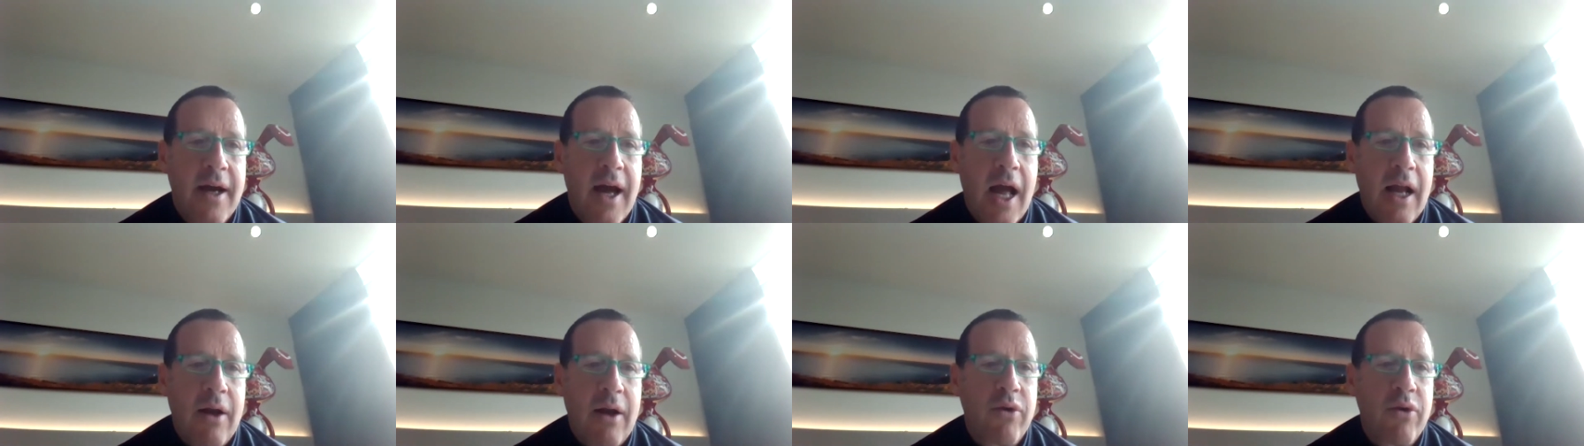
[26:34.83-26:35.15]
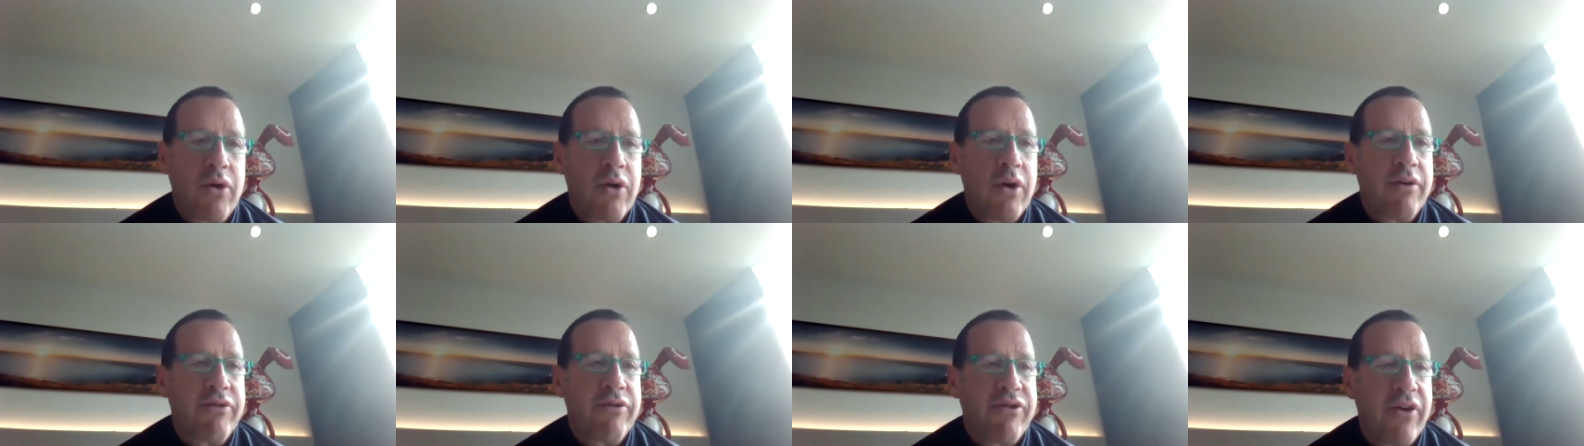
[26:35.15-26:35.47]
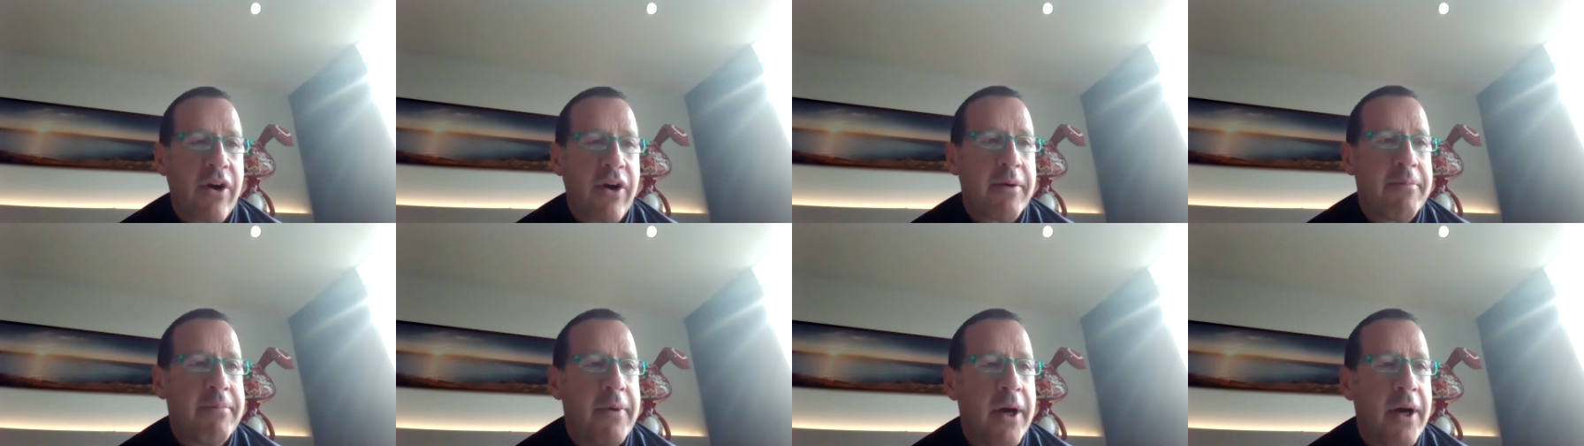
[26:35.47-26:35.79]
I could go
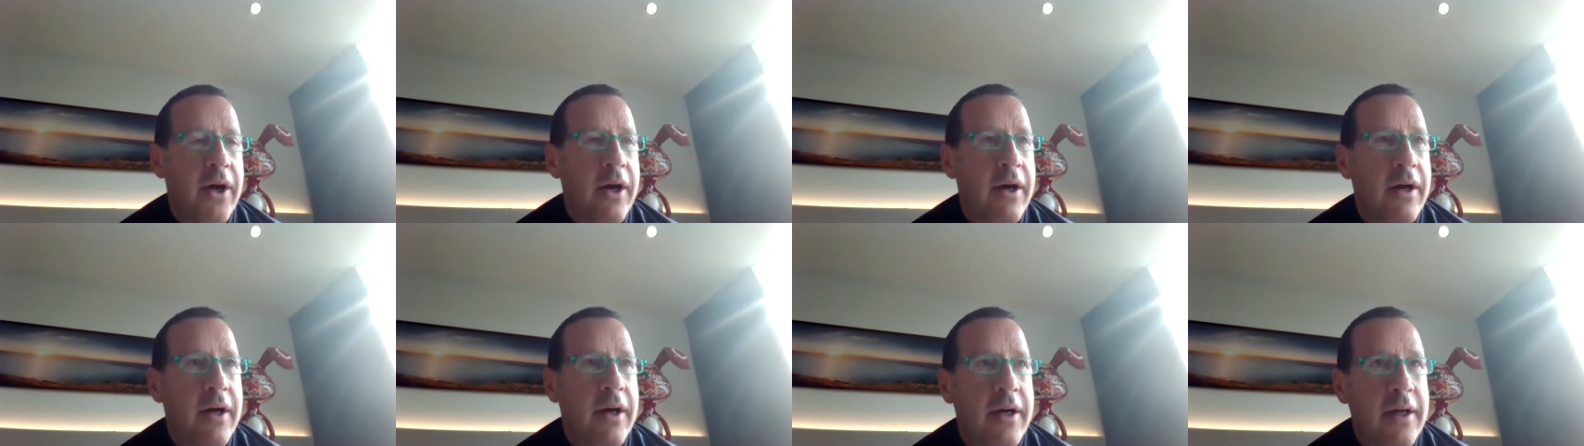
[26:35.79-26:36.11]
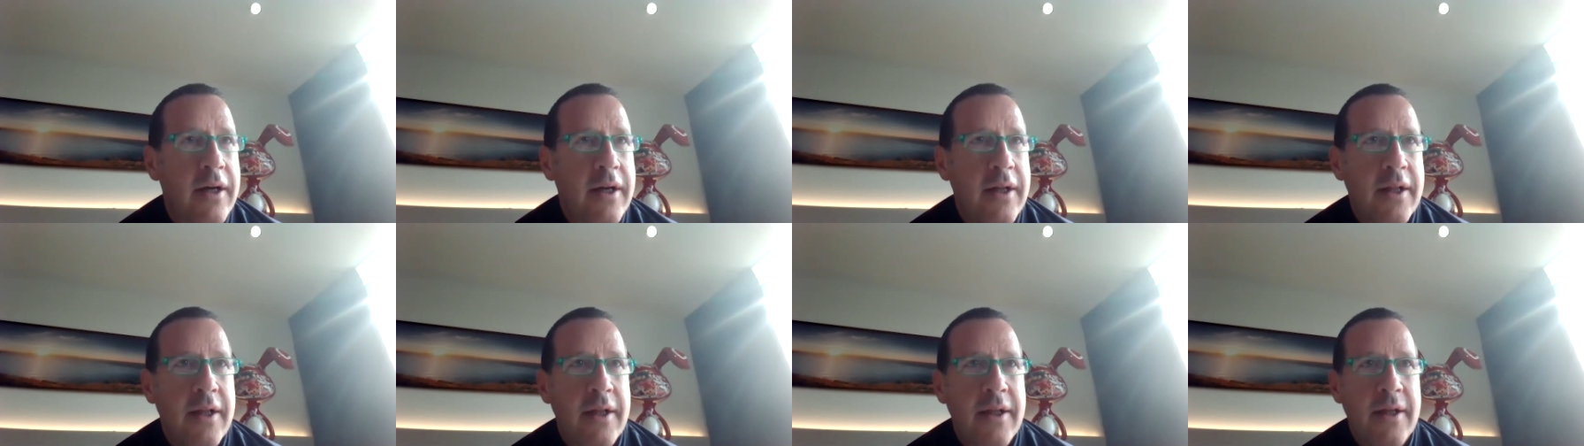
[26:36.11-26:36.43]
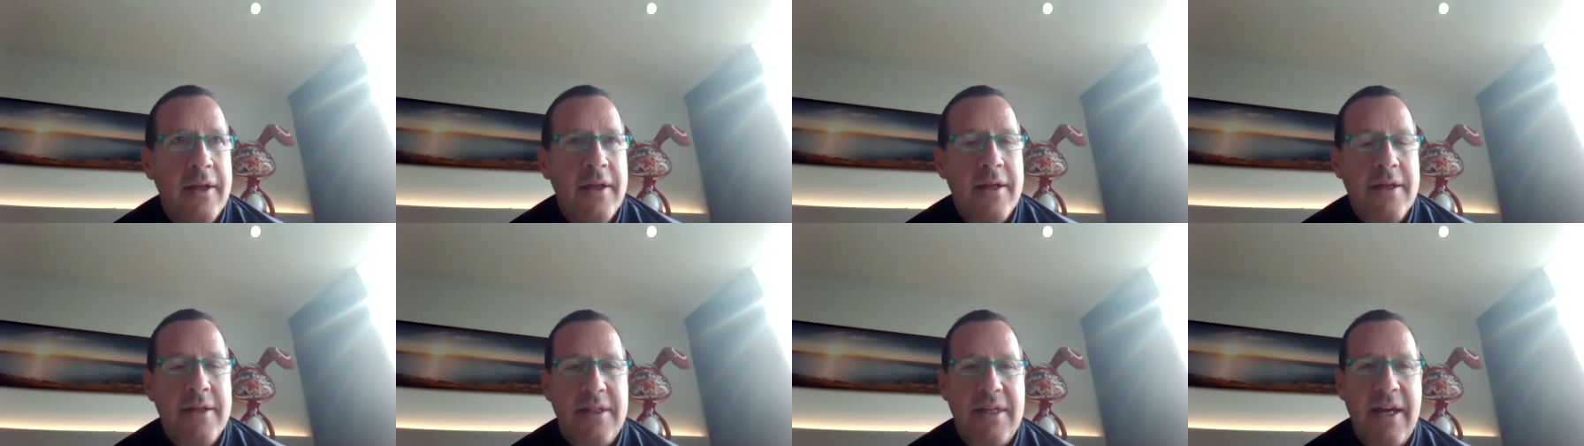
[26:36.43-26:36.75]
from uh,
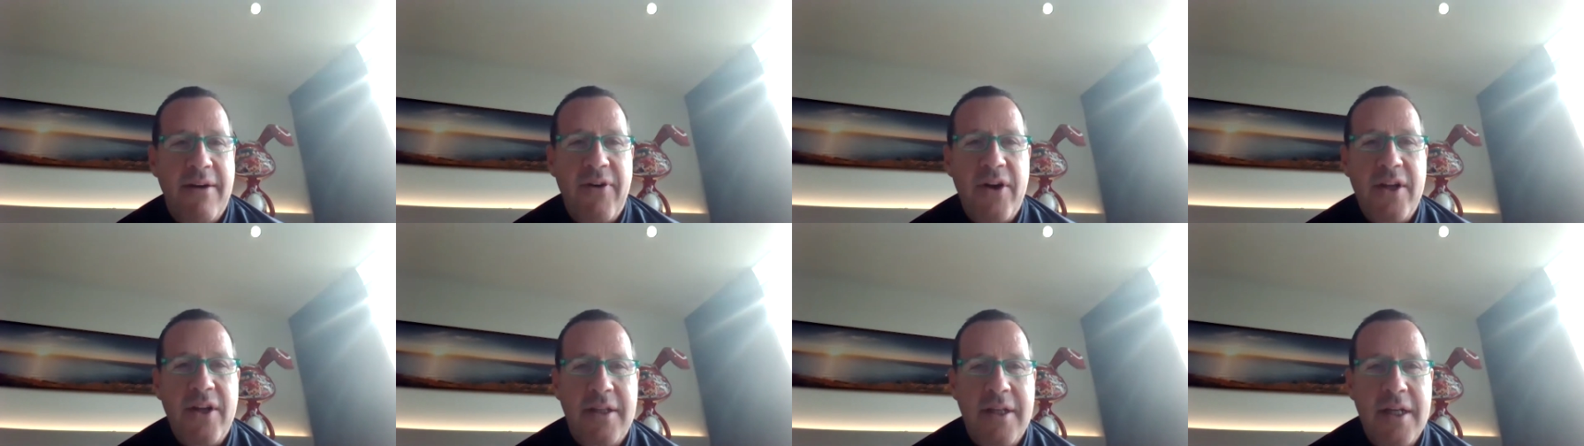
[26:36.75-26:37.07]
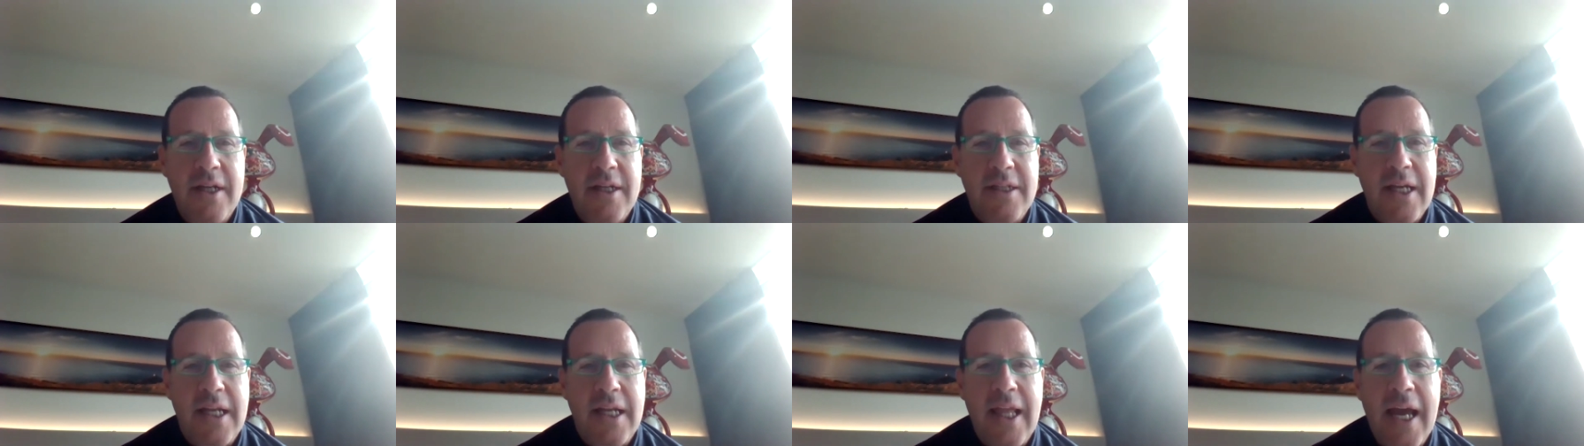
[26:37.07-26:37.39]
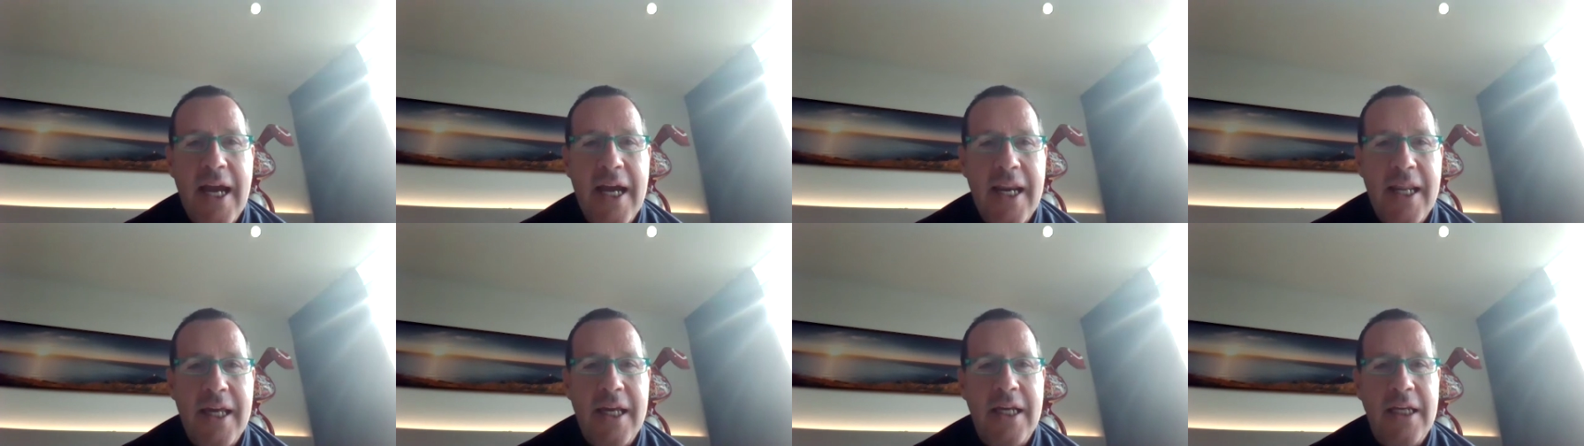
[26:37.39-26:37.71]
70s and
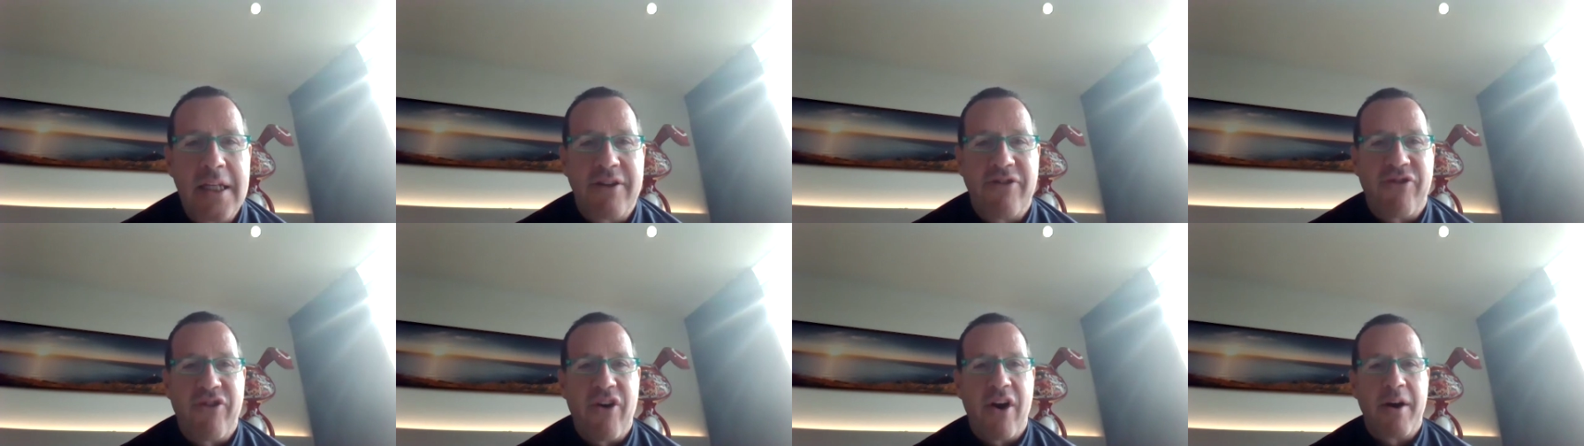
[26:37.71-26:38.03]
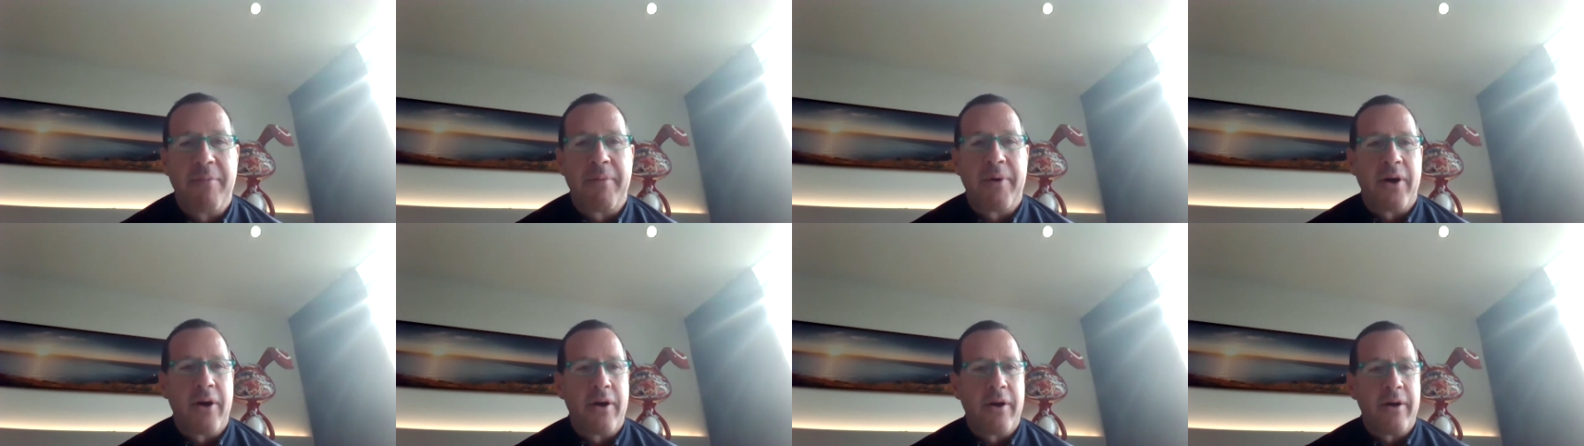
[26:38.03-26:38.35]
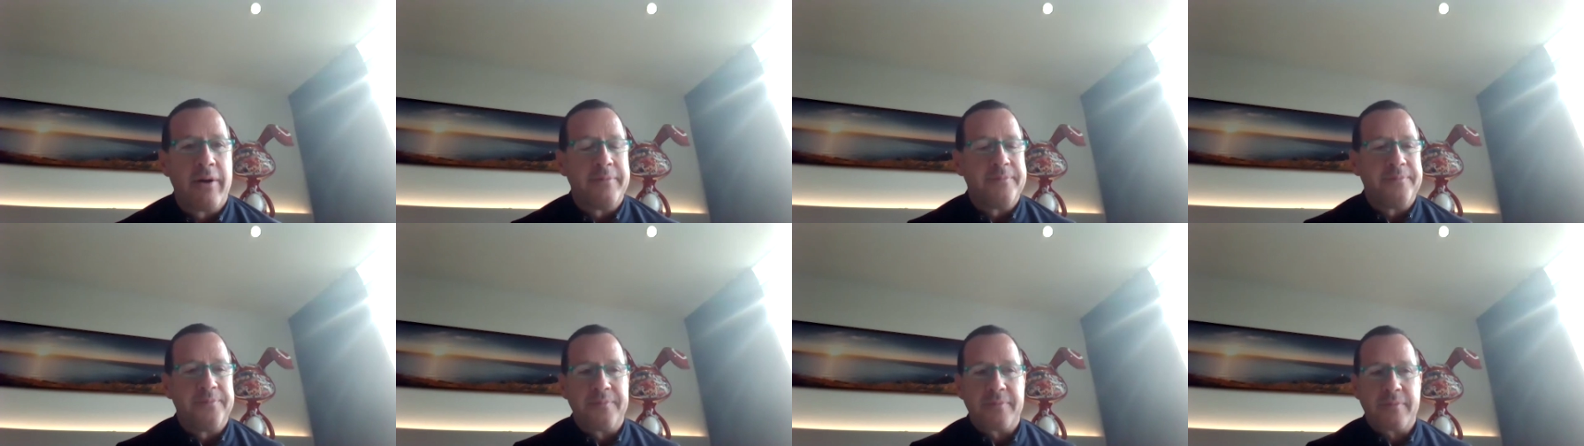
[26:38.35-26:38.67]
80s, from
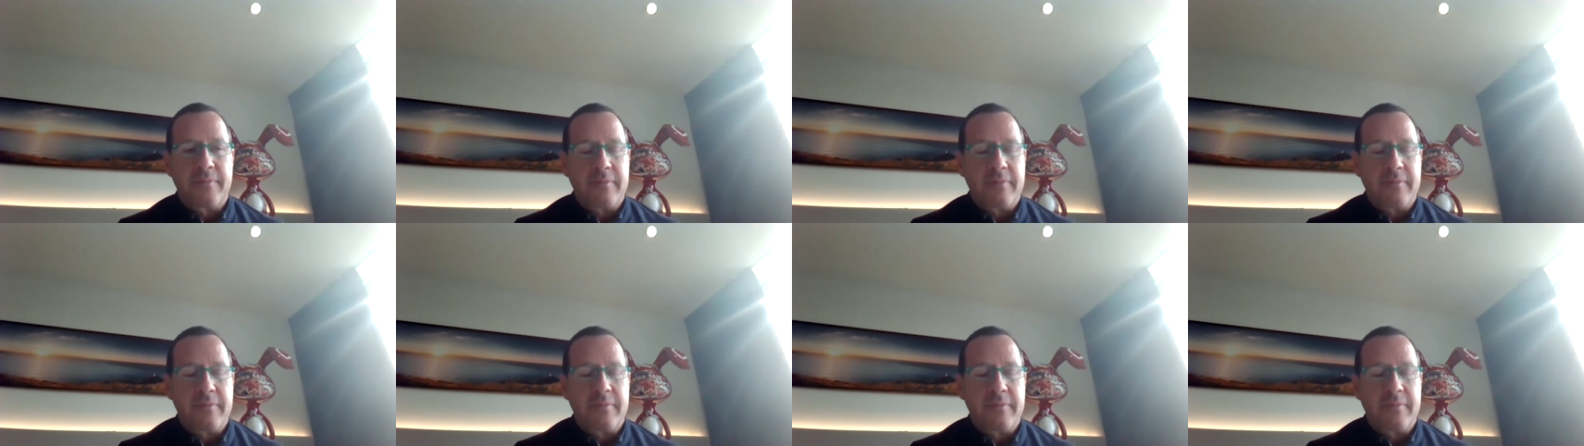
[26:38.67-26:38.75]
uh,